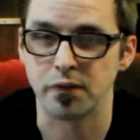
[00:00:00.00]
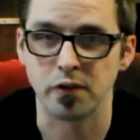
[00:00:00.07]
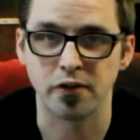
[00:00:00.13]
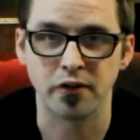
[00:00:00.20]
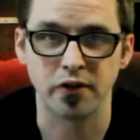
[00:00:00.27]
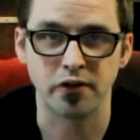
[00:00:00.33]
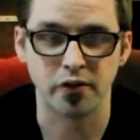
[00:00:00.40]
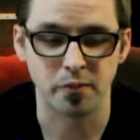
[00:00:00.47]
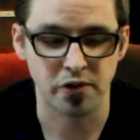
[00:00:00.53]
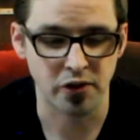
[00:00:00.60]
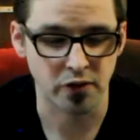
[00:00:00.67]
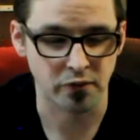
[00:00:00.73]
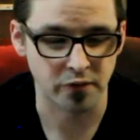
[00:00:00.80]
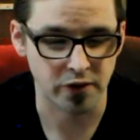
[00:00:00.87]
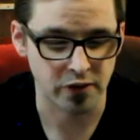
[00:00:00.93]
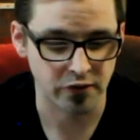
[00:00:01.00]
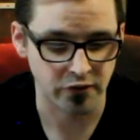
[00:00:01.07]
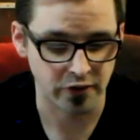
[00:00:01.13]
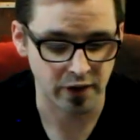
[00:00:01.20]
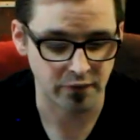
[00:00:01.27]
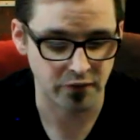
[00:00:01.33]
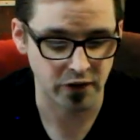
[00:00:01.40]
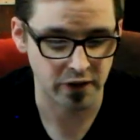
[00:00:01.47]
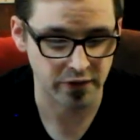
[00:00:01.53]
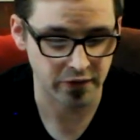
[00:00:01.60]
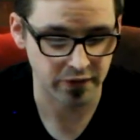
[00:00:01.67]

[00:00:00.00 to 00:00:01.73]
different than some of the other videos that I've done.